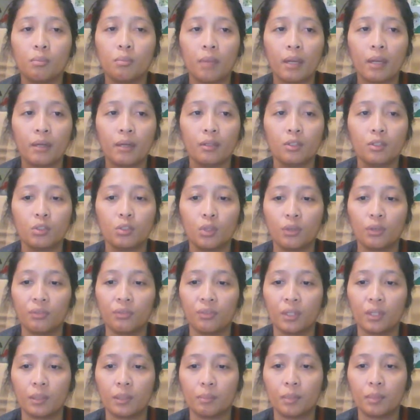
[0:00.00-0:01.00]
married to a
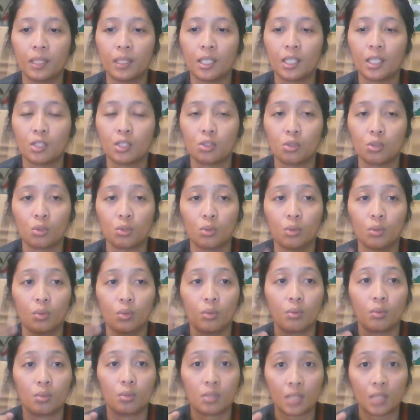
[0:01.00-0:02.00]
Filipina too.
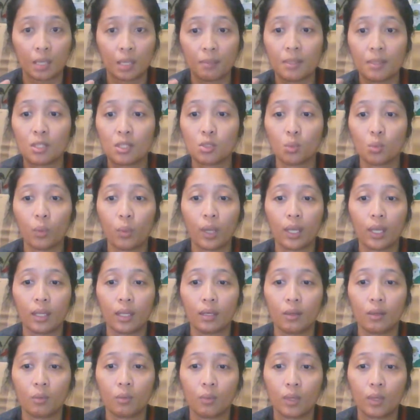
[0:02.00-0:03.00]
Same as
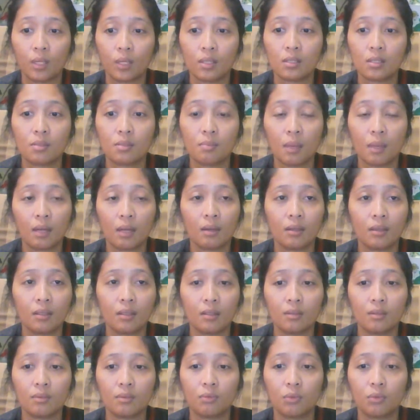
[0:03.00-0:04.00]
Wayne. Wayne's
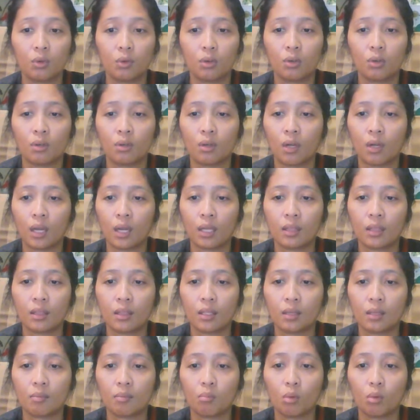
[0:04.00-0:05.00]
married for, I
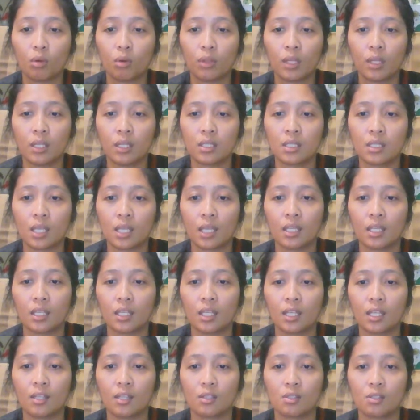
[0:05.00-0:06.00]
think, more than 10
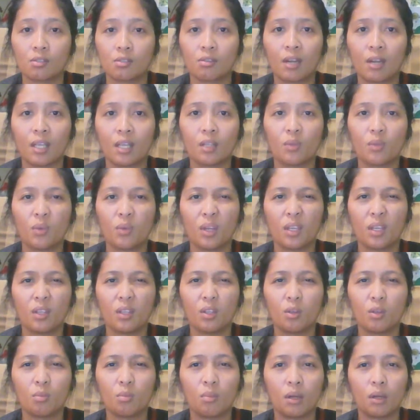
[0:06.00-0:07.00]
years. Right, Wayne?
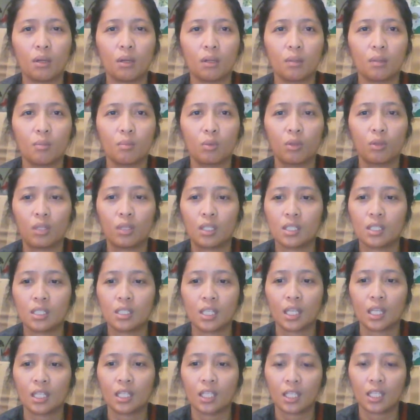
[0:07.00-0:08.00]
You're married more than
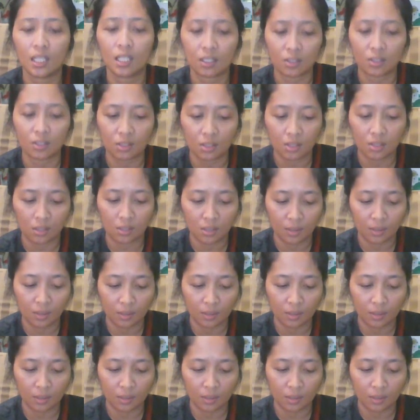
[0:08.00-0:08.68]
10 years?